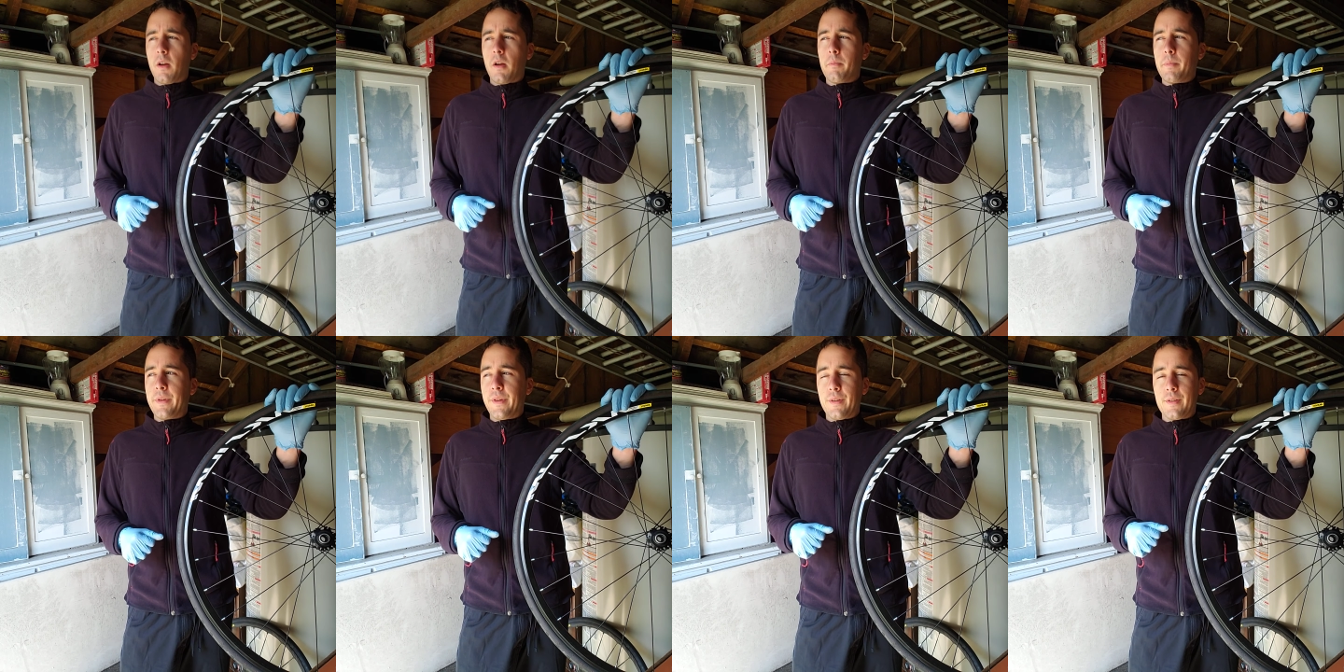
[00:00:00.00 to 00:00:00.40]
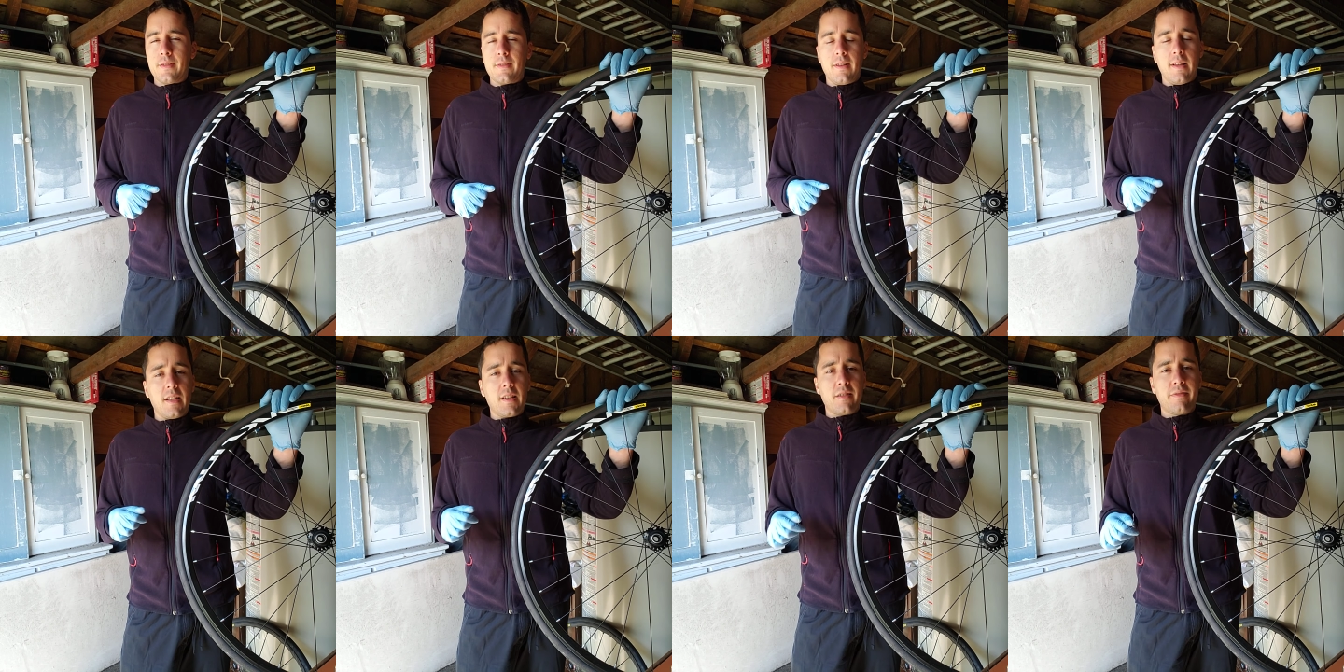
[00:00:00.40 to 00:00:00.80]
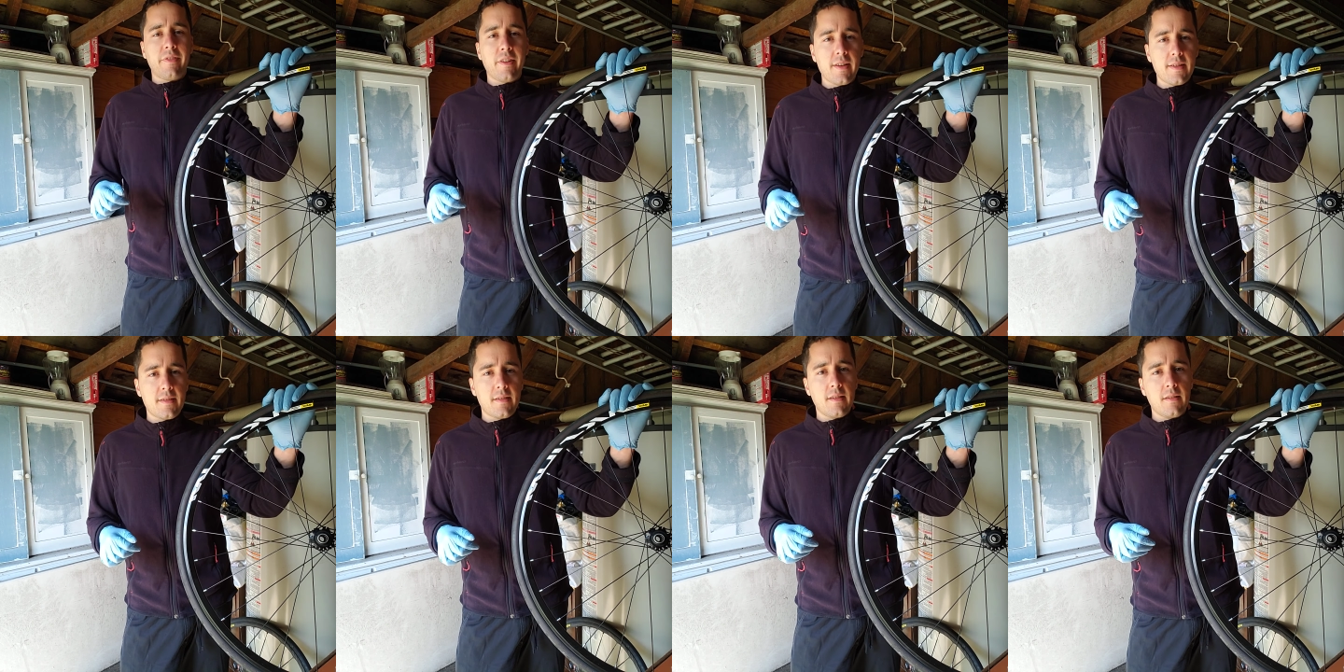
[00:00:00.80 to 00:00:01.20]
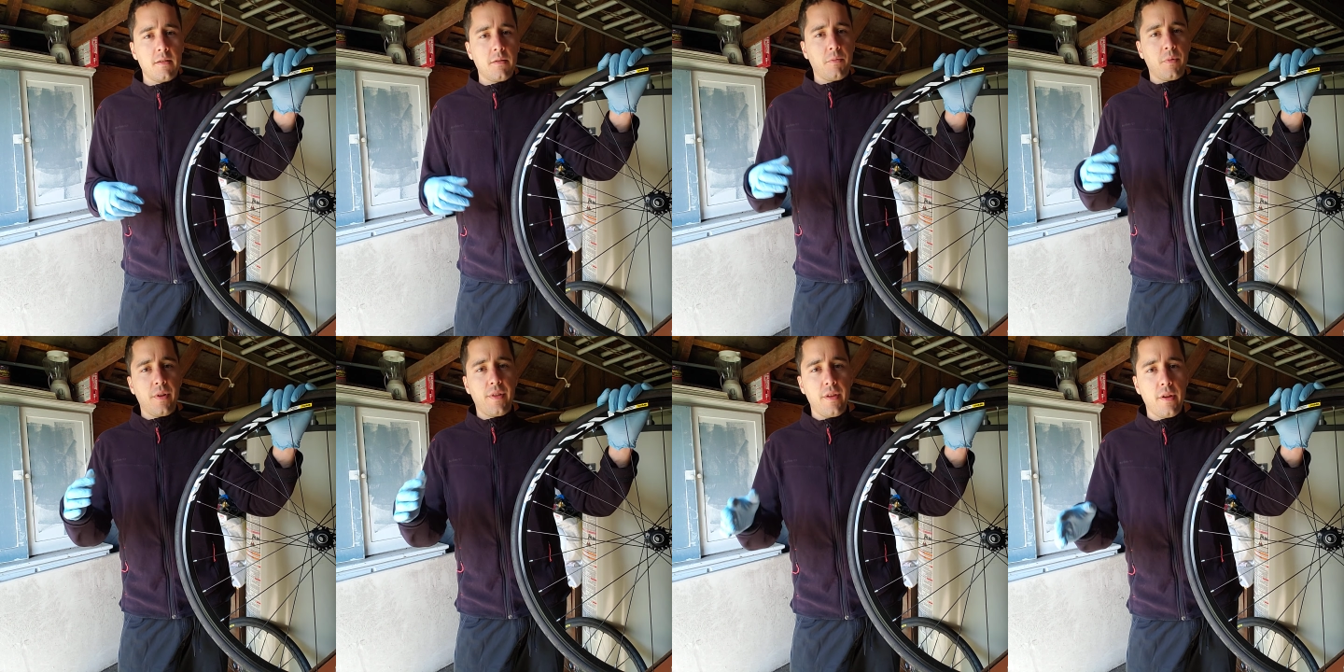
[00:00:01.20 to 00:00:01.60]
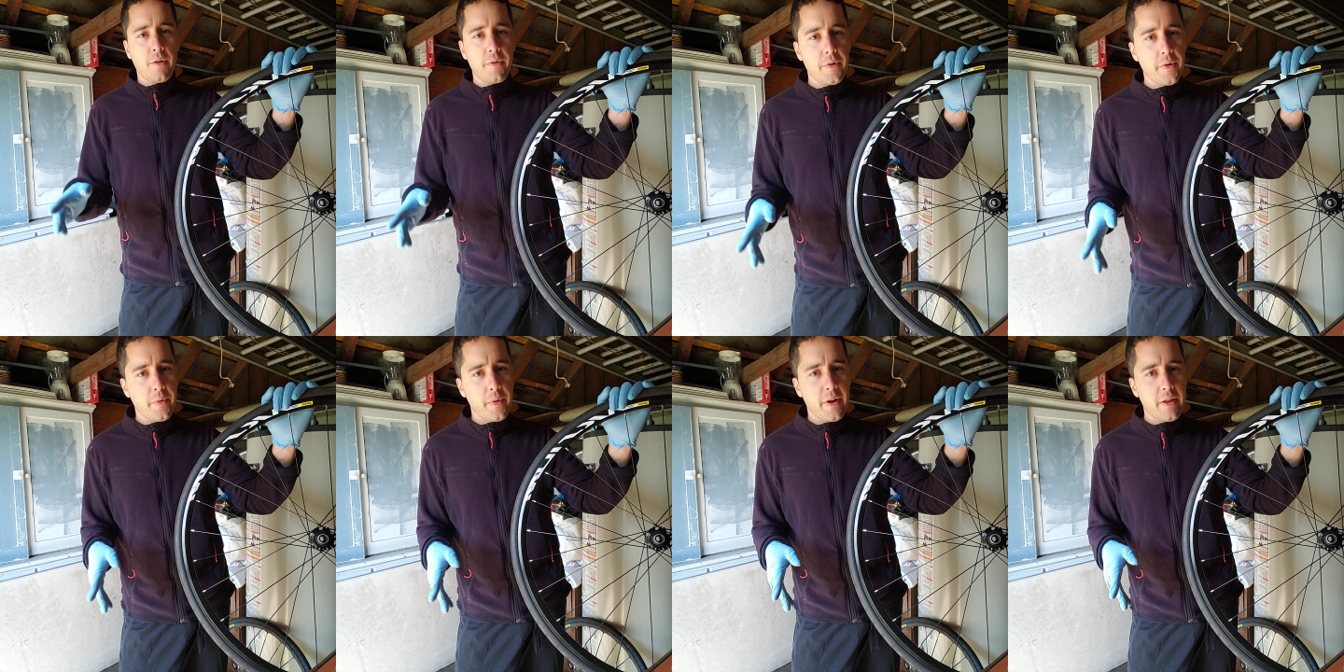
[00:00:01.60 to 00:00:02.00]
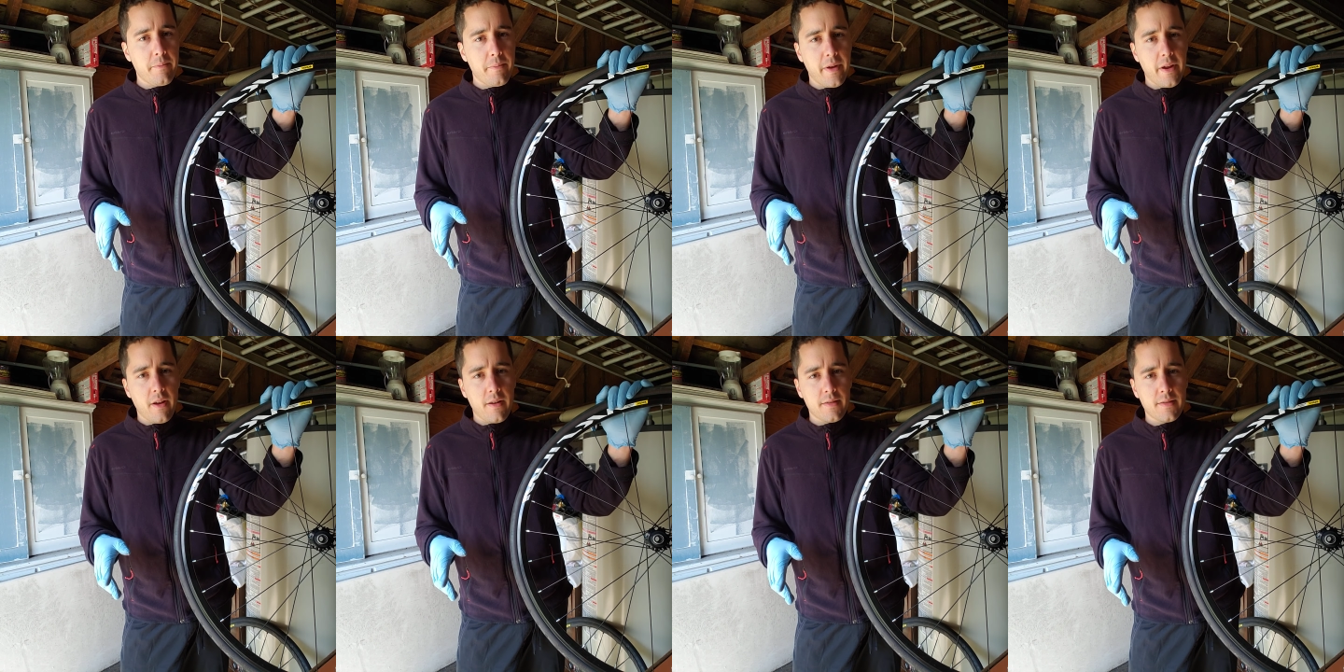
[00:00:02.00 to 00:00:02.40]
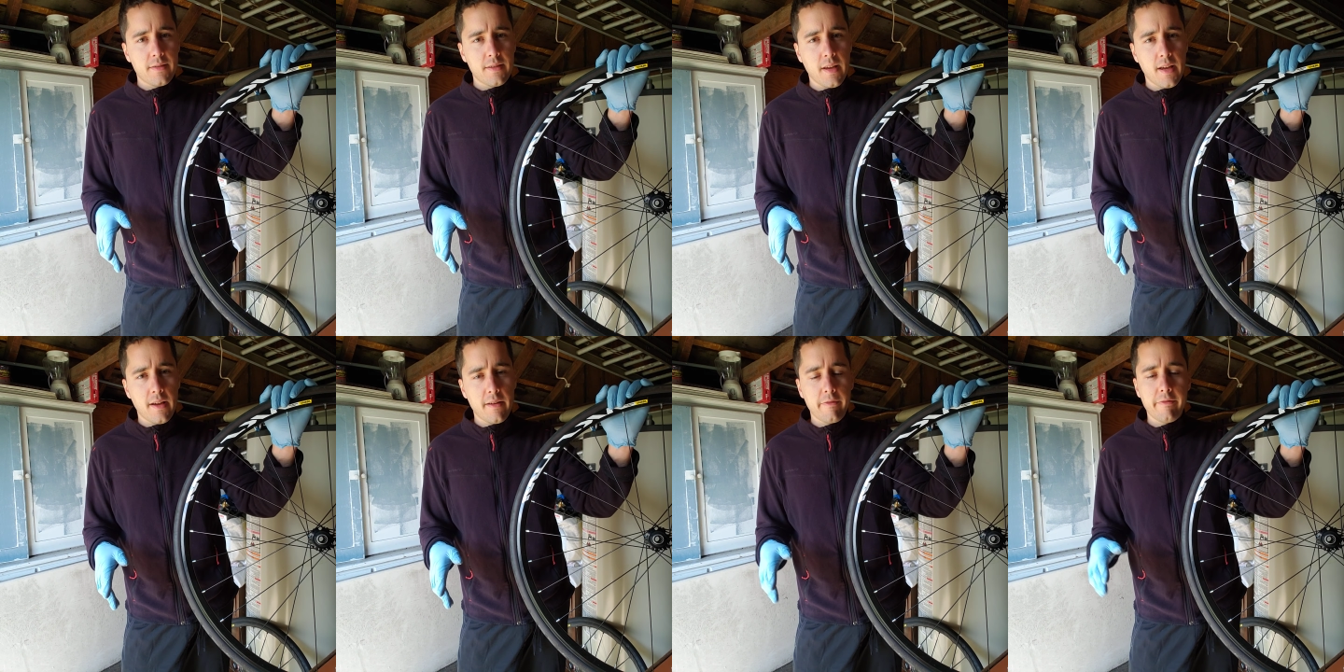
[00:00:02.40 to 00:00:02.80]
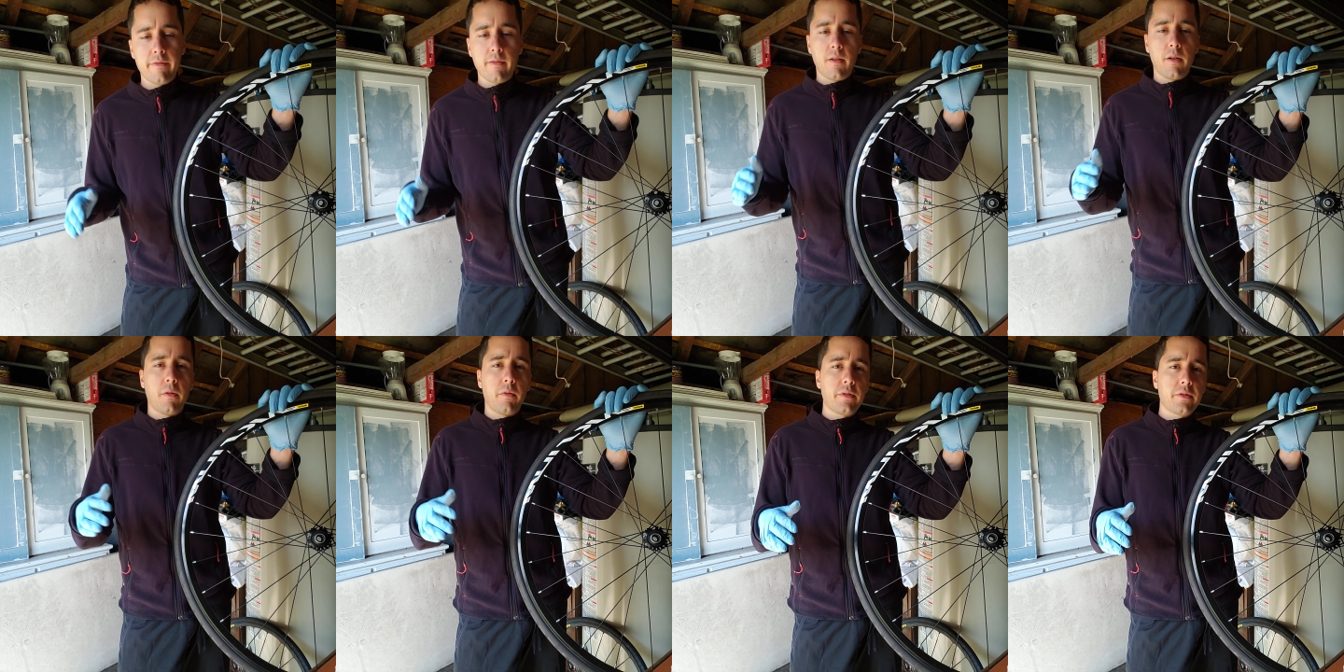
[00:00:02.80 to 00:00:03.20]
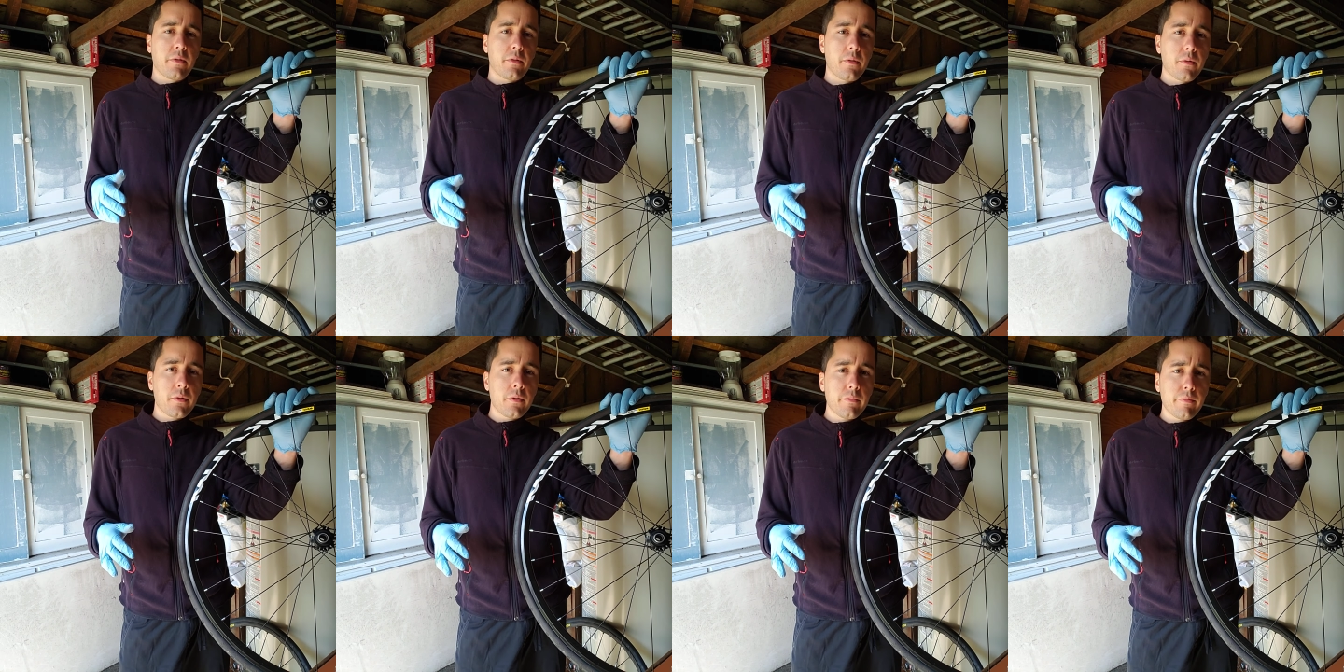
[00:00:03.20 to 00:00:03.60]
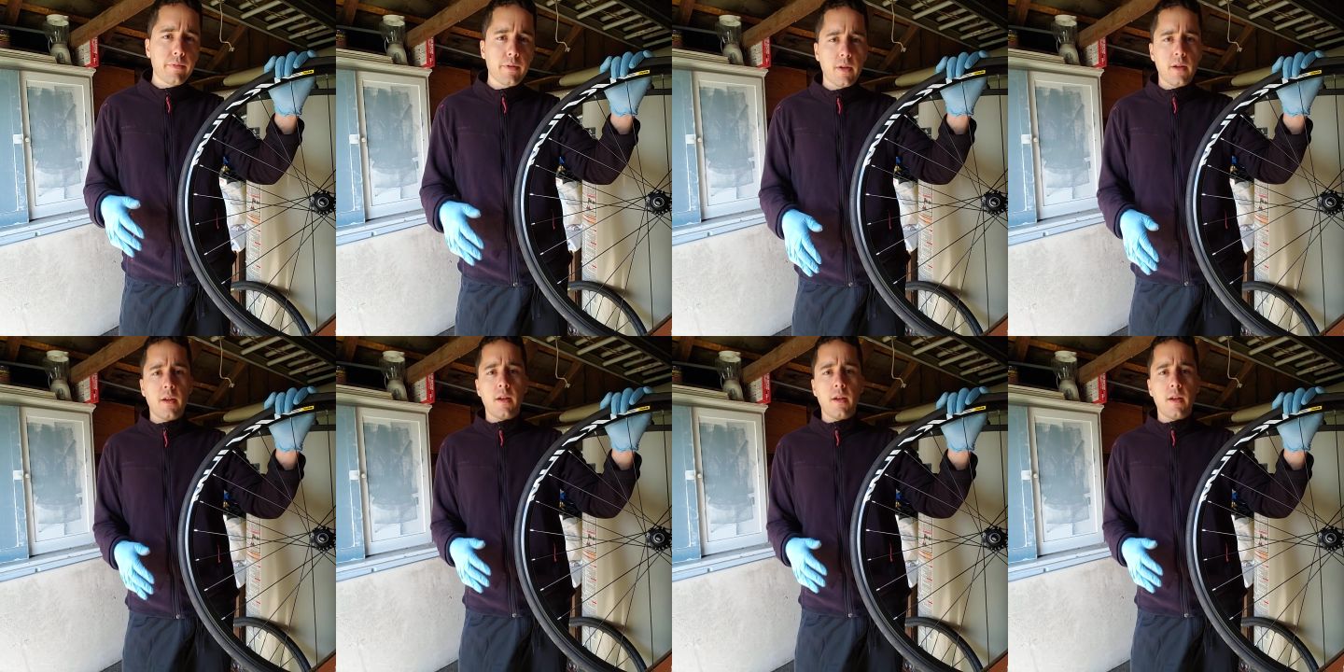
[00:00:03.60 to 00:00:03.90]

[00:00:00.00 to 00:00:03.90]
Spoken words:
because let's face it, whether you ride by yourself or with a group,